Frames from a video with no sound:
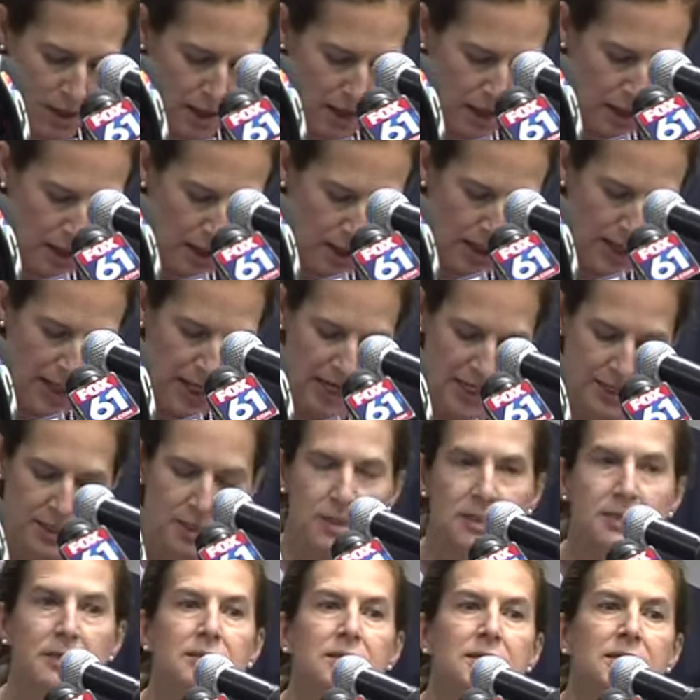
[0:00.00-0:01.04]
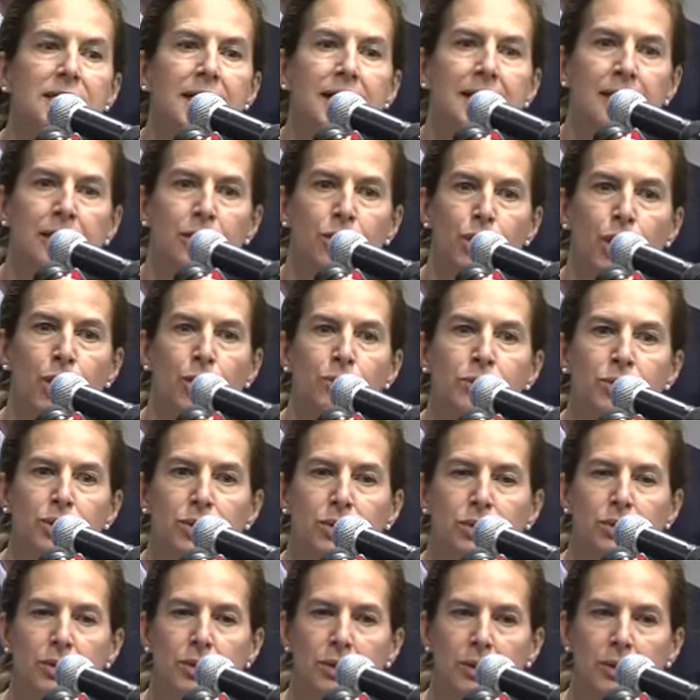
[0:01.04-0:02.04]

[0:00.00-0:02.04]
And take note